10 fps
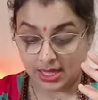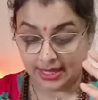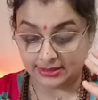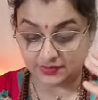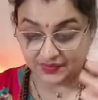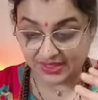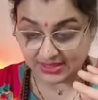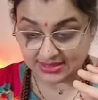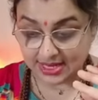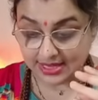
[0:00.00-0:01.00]
it
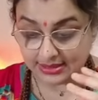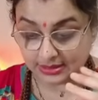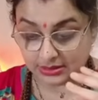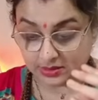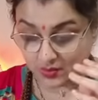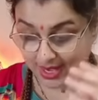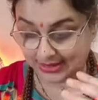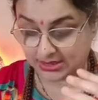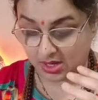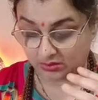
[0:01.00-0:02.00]
feels like
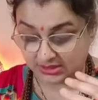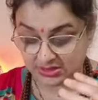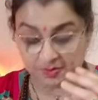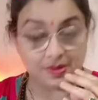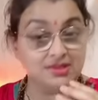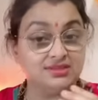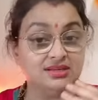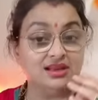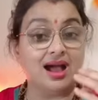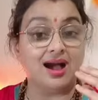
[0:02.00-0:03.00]
right now this person
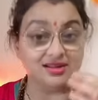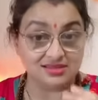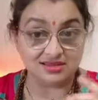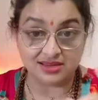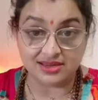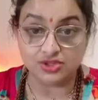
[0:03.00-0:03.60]
is utterly in